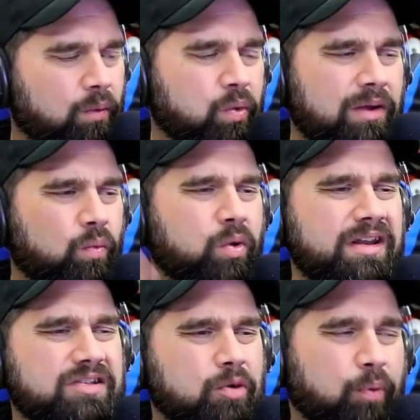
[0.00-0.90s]
What
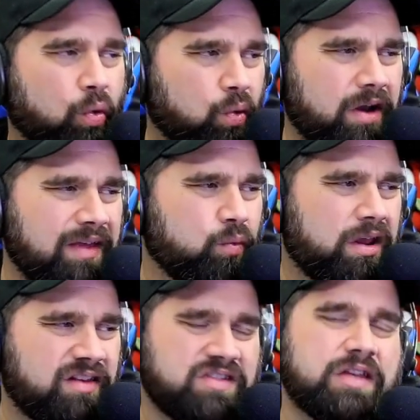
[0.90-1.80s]
what is her? What are they?
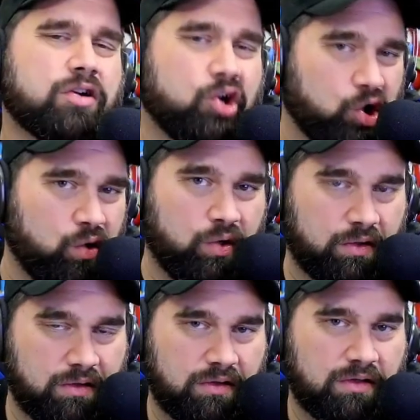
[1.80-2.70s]
What is their
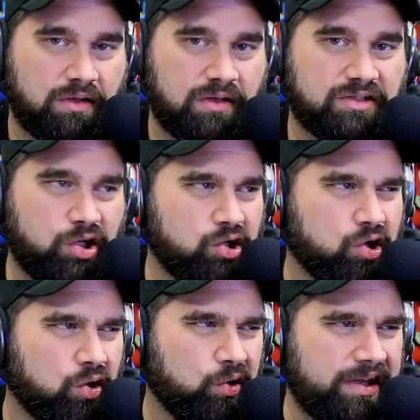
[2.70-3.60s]
goal? Is their
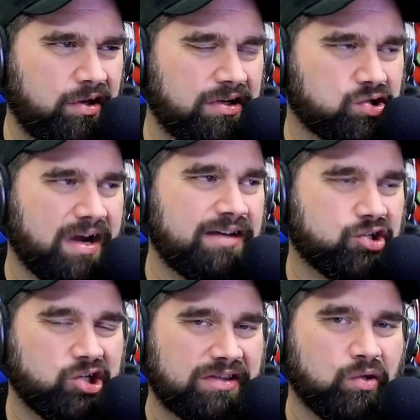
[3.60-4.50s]
goal here to try
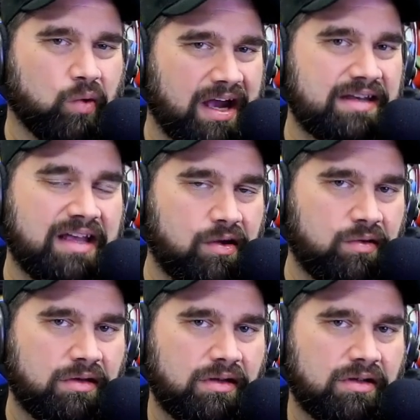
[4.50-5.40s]
and shut the ride
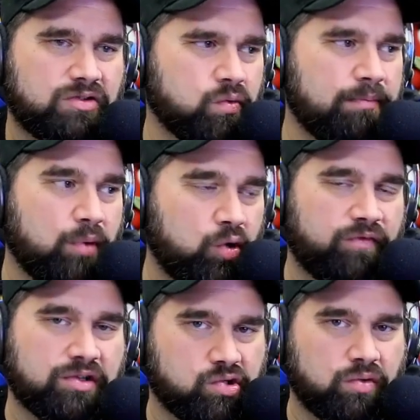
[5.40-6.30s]
down? To
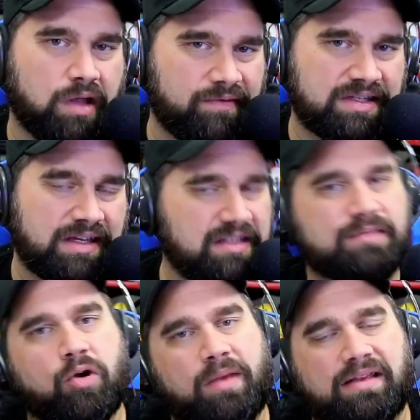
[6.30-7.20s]
remove the true love's
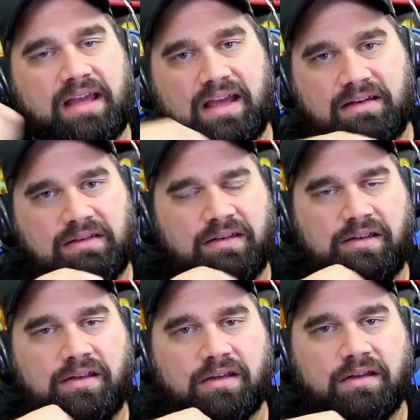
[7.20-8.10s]
kiss moment at the end?
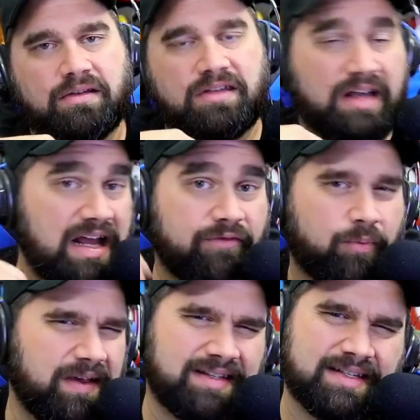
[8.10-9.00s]
To not have
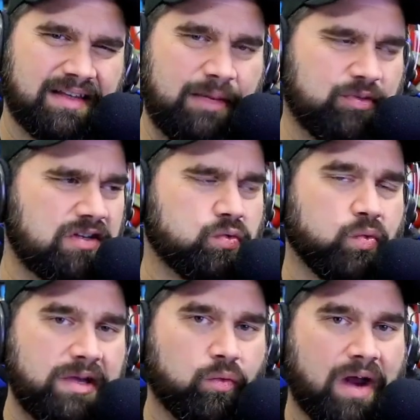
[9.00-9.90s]
her be asleep? To just
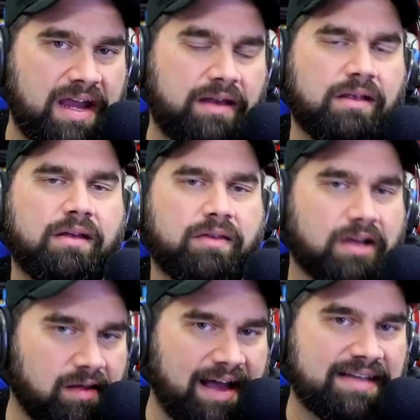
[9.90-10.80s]
rewrite
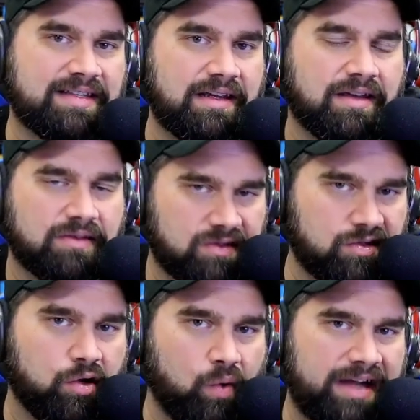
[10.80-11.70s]
the classic
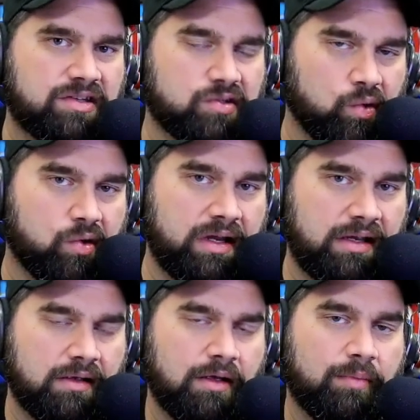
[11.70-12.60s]
Snow White
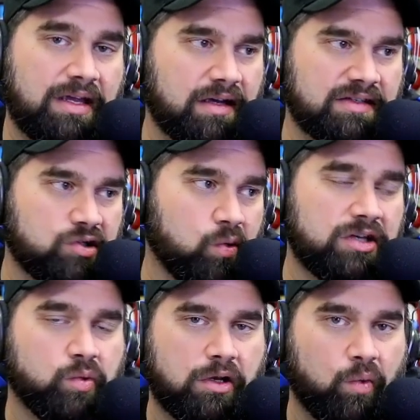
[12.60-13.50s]
story? Because in
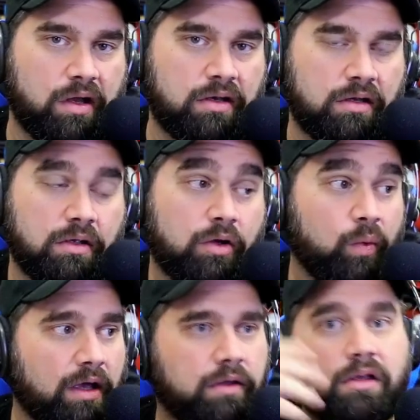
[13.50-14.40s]
2021,
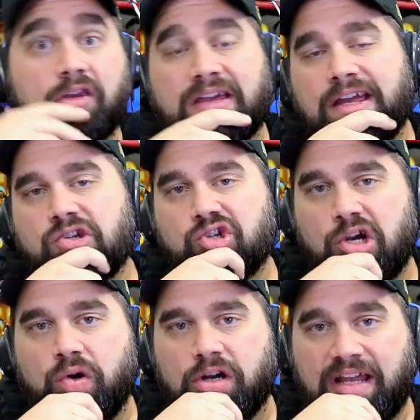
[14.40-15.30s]
well, you can't
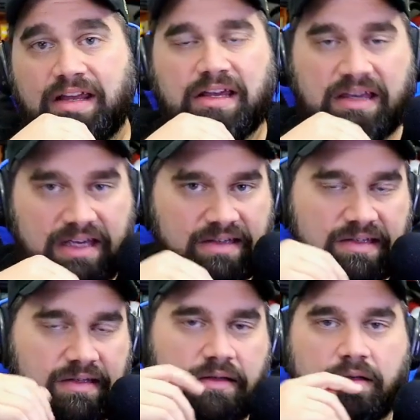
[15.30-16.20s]
show her getting a
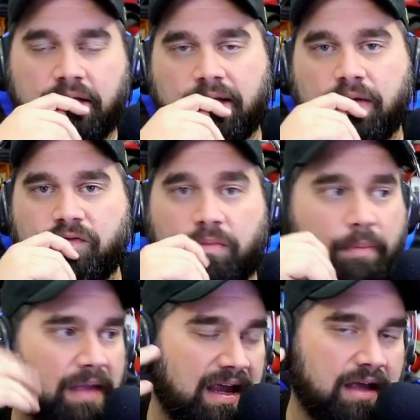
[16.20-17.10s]
kiss from
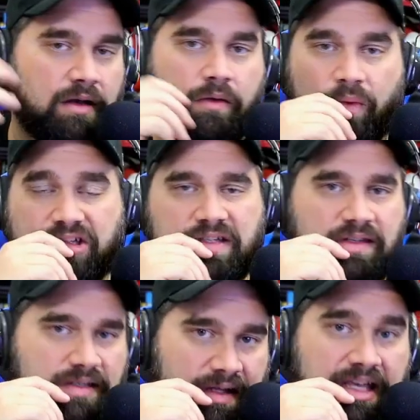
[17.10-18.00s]
a man while
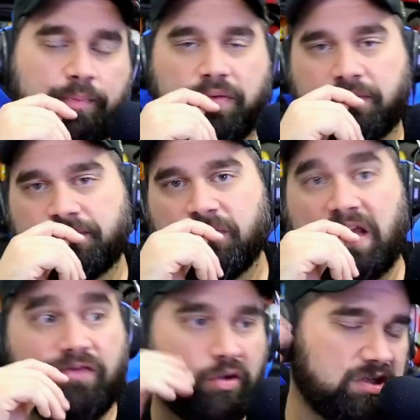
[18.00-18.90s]
she's asleep,
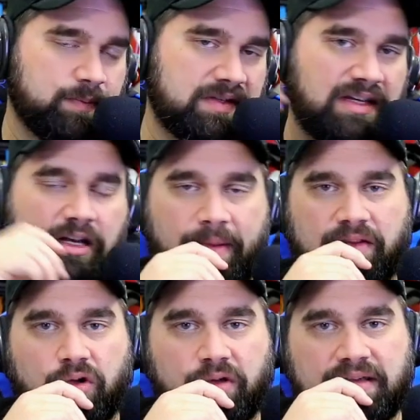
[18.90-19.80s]
even though she's been singing
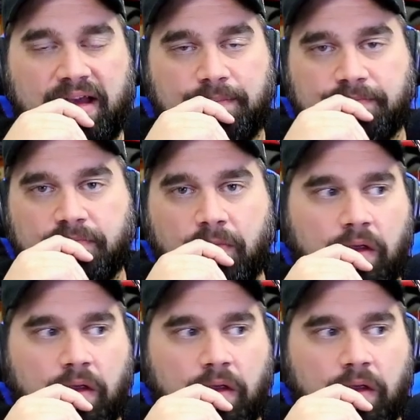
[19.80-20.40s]
about the whole time.